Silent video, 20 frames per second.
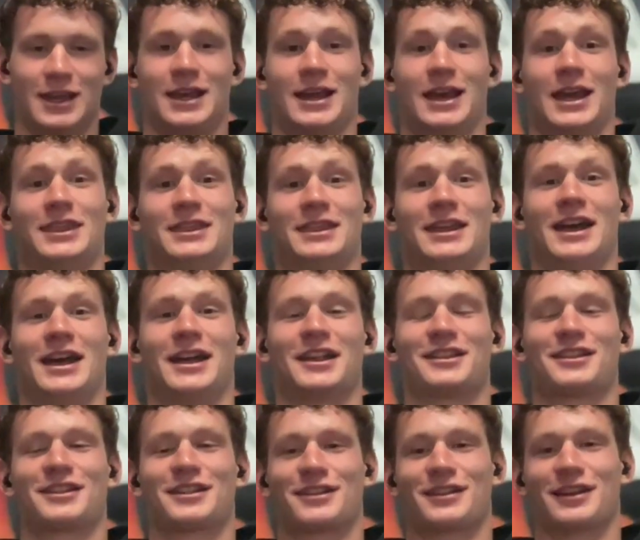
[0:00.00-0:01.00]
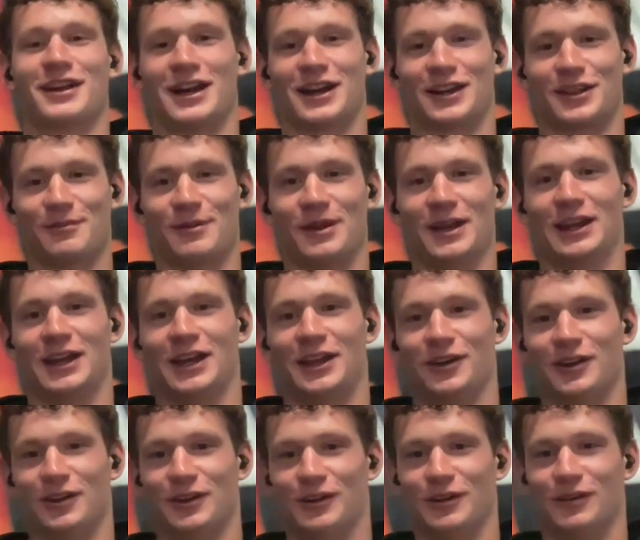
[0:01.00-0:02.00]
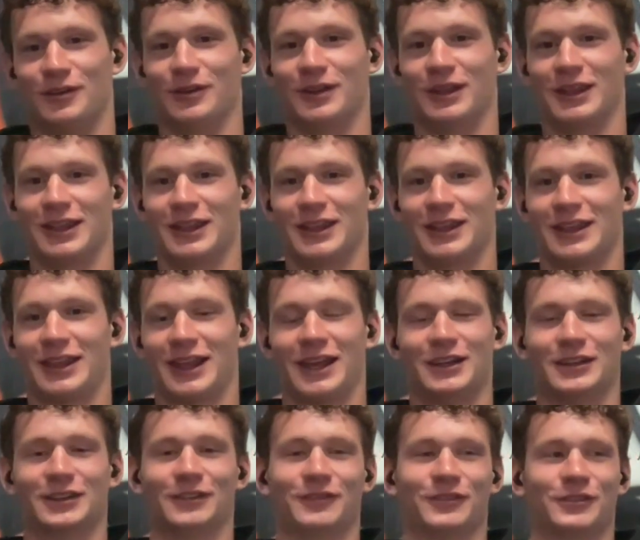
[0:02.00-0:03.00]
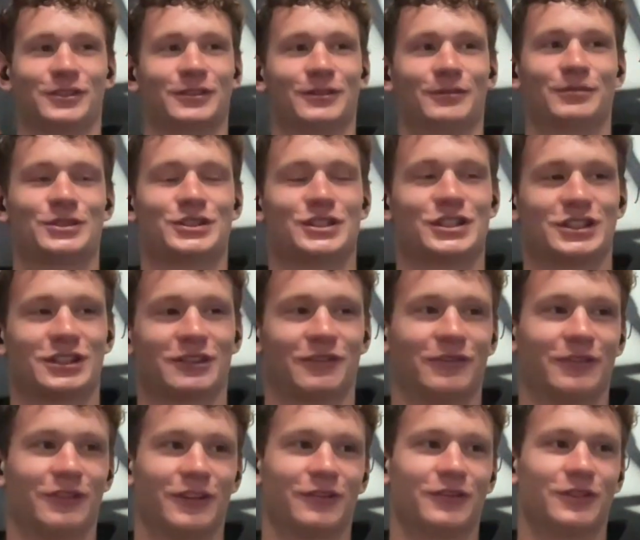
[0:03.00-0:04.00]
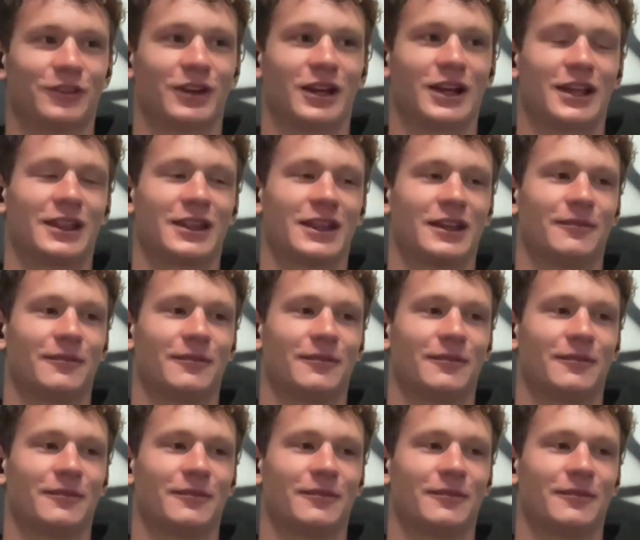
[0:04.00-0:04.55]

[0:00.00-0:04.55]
and that sucks, man. I don't know, Tana, producer, if you guys